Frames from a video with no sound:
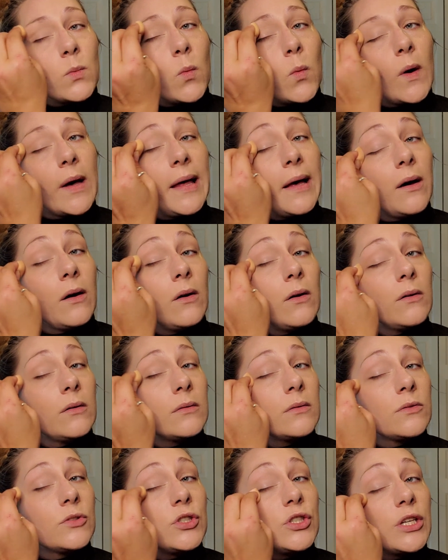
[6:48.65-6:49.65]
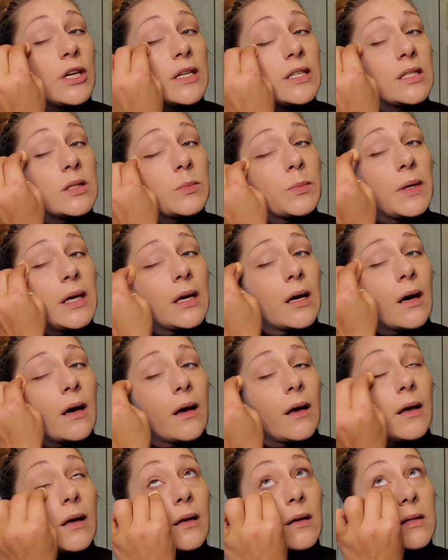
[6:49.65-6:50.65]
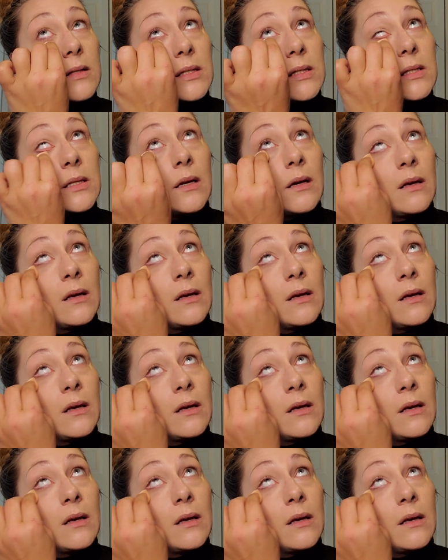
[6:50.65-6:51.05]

well, just because